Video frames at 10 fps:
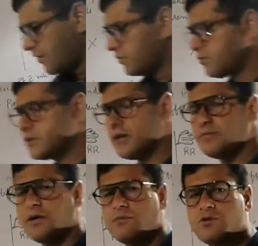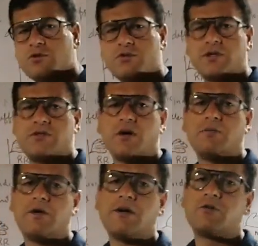we sometimes use the
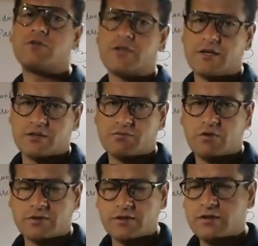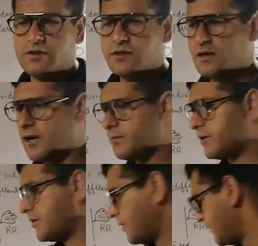term heterozygous for the hybrid,